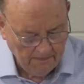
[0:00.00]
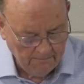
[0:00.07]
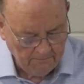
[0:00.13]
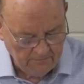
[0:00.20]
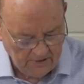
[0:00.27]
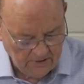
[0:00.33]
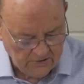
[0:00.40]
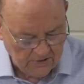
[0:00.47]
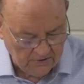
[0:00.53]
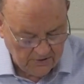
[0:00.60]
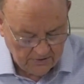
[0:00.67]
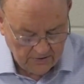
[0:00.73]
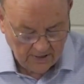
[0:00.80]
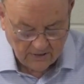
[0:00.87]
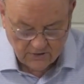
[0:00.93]

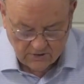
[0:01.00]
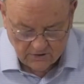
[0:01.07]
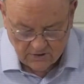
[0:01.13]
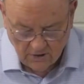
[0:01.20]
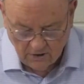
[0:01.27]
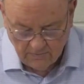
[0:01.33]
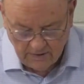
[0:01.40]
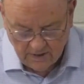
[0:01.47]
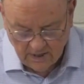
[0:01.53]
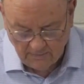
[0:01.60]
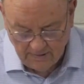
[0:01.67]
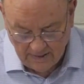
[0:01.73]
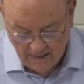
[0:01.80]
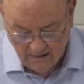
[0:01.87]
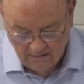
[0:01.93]
the things that's going to be
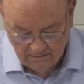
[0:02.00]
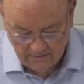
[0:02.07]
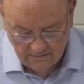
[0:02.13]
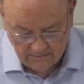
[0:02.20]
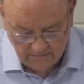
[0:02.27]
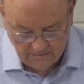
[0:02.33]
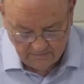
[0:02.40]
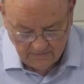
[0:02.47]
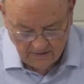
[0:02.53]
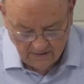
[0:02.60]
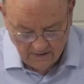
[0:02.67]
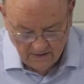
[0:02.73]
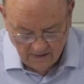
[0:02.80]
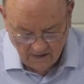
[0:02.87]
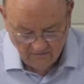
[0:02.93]
coming out
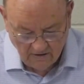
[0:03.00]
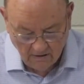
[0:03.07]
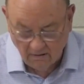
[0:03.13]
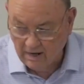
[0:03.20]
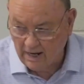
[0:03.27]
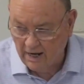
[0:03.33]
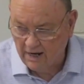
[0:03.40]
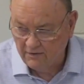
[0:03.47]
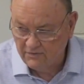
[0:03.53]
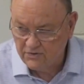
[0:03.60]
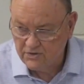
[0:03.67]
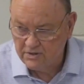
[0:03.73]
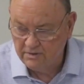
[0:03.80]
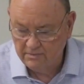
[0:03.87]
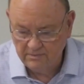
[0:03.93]
of our
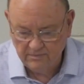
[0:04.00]
lives.